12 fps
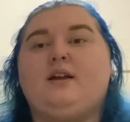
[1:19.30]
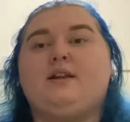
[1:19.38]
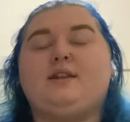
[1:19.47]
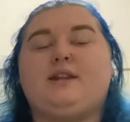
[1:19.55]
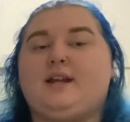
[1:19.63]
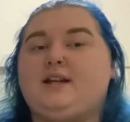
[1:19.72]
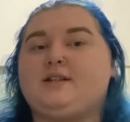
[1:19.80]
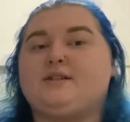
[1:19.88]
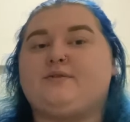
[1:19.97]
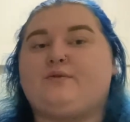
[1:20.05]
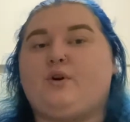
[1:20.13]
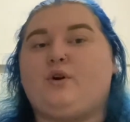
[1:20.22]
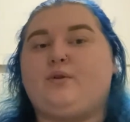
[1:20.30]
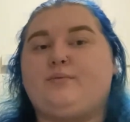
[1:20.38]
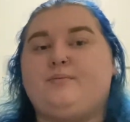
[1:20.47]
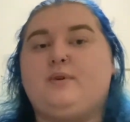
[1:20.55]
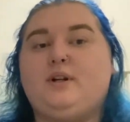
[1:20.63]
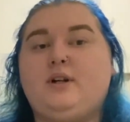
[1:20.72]
things
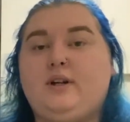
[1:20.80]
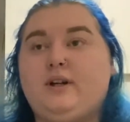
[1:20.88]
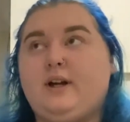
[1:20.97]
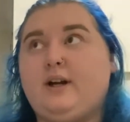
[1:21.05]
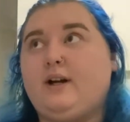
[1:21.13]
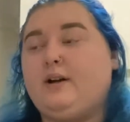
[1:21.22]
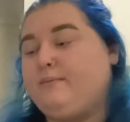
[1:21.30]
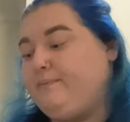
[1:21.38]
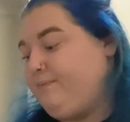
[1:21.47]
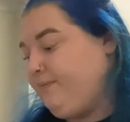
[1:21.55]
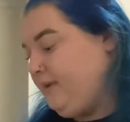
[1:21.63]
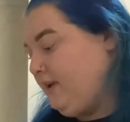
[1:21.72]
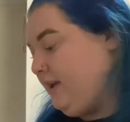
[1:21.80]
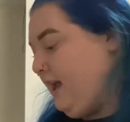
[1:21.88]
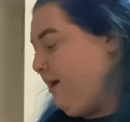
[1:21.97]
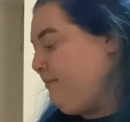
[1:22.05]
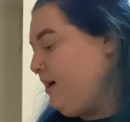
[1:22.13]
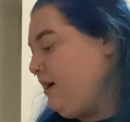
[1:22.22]
from
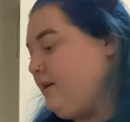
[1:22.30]
Kmart